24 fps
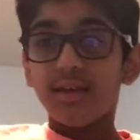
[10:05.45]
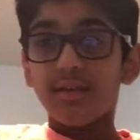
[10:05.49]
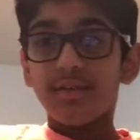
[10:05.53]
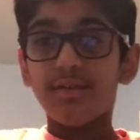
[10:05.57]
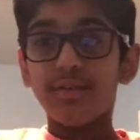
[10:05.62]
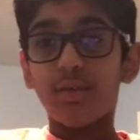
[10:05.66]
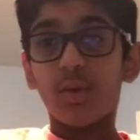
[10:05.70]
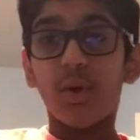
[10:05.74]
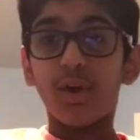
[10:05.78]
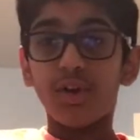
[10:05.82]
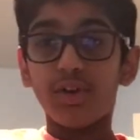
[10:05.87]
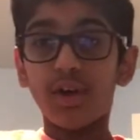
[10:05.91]

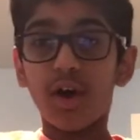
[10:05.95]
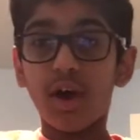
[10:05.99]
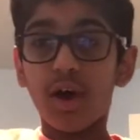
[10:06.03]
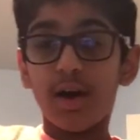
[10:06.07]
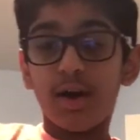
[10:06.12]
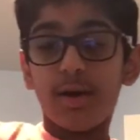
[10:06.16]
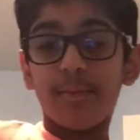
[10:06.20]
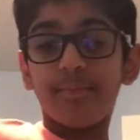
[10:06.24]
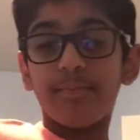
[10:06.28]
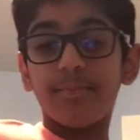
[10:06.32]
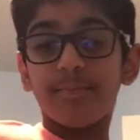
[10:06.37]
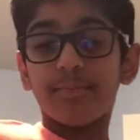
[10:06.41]
Floor
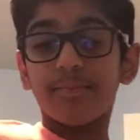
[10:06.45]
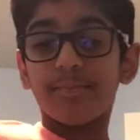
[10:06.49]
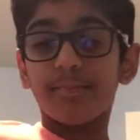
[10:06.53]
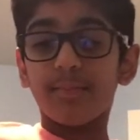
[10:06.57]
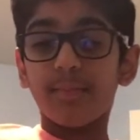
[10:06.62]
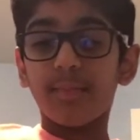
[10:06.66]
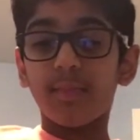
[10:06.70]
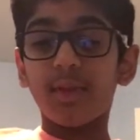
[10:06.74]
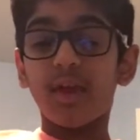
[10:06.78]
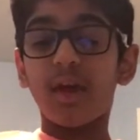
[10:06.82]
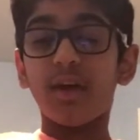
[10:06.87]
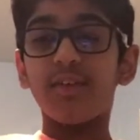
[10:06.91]
tom,
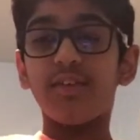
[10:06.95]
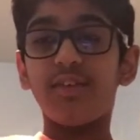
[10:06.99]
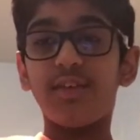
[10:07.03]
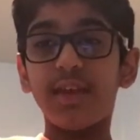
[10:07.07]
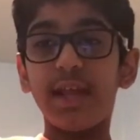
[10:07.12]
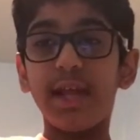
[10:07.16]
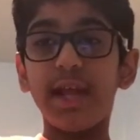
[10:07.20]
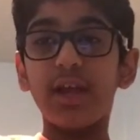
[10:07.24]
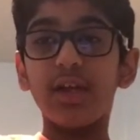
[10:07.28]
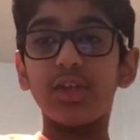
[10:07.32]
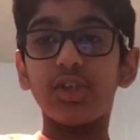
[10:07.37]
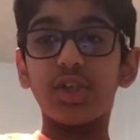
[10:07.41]

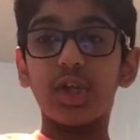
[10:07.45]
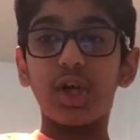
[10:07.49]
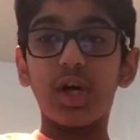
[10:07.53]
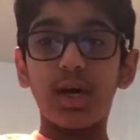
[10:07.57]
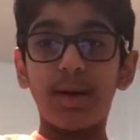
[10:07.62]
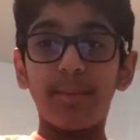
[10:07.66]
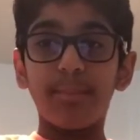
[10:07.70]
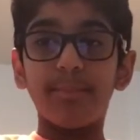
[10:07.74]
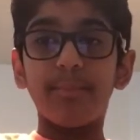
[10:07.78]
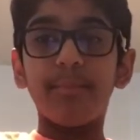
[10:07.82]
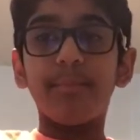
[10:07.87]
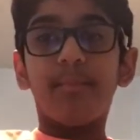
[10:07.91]
snare
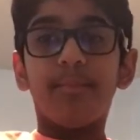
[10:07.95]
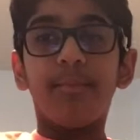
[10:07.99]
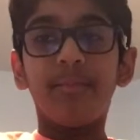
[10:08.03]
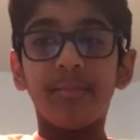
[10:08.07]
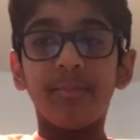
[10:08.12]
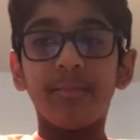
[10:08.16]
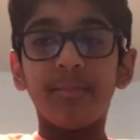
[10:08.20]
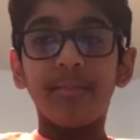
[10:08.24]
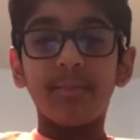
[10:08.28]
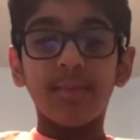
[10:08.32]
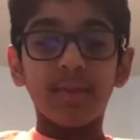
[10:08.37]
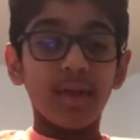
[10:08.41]
drum
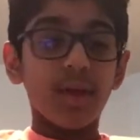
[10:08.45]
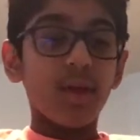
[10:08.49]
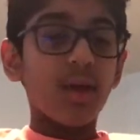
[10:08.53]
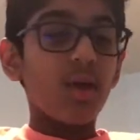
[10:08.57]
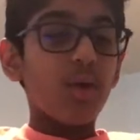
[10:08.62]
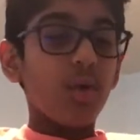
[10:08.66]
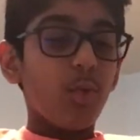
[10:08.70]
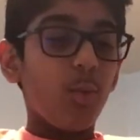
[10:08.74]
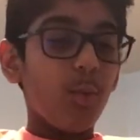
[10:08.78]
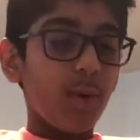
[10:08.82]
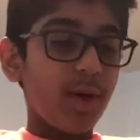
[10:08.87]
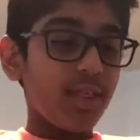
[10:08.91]

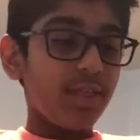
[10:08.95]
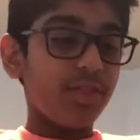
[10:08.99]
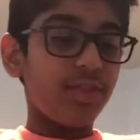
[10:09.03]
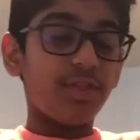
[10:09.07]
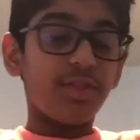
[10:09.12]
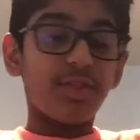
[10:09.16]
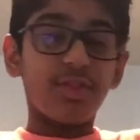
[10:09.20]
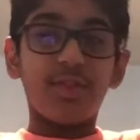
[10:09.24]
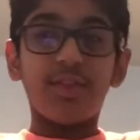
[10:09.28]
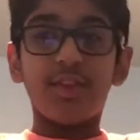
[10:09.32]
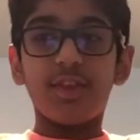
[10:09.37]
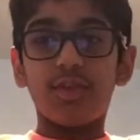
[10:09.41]

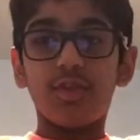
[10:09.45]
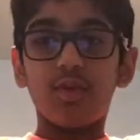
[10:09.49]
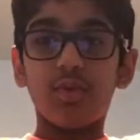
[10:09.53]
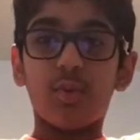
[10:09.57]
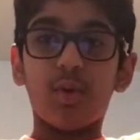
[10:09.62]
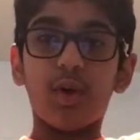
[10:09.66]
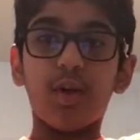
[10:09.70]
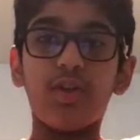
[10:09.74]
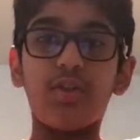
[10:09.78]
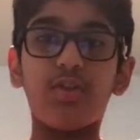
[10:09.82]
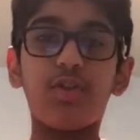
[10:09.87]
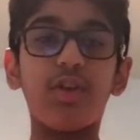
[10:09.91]
with this
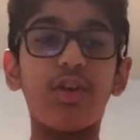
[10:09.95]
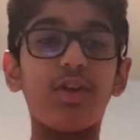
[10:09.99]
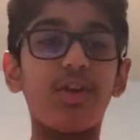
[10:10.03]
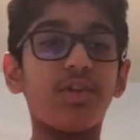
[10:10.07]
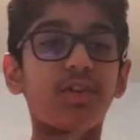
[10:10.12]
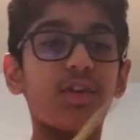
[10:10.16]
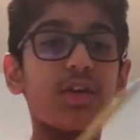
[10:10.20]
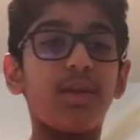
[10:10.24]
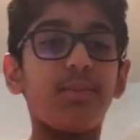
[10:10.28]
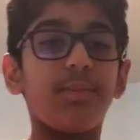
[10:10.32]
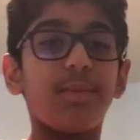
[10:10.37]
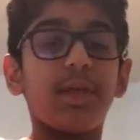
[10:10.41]
one. So
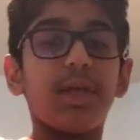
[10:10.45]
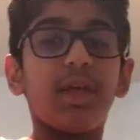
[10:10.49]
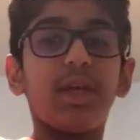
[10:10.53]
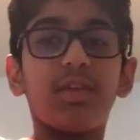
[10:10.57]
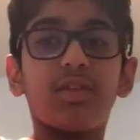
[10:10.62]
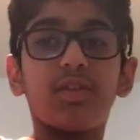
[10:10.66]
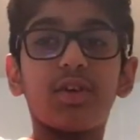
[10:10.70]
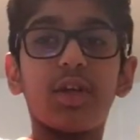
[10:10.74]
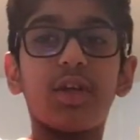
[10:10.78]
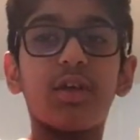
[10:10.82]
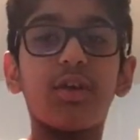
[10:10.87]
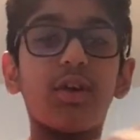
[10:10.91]

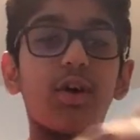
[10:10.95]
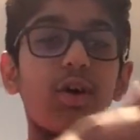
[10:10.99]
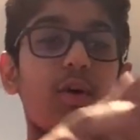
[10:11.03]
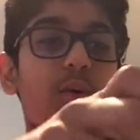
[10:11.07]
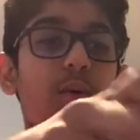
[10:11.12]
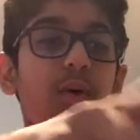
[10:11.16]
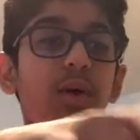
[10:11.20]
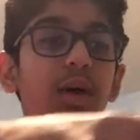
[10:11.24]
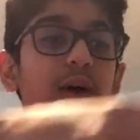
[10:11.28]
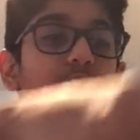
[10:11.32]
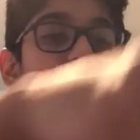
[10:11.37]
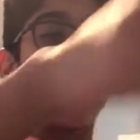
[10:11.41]
it's gonna go
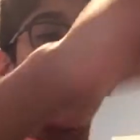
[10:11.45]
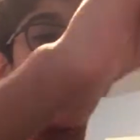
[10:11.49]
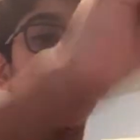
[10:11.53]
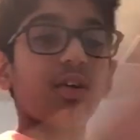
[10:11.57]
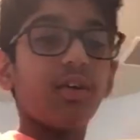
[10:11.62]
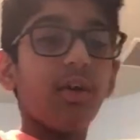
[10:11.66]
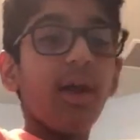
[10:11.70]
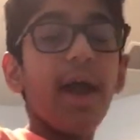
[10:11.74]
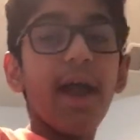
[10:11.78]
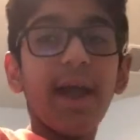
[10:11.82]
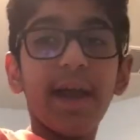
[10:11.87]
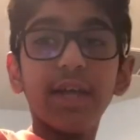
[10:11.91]

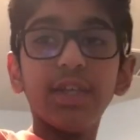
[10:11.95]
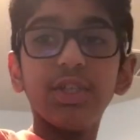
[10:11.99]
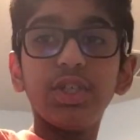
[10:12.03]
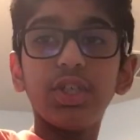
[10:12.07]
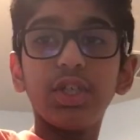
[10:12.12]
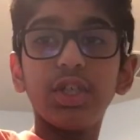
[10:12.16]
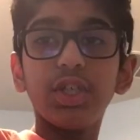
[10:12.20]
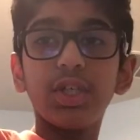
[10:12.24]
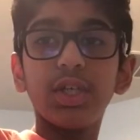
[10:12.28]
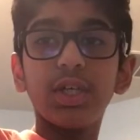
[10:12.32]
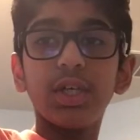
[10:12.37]
crash,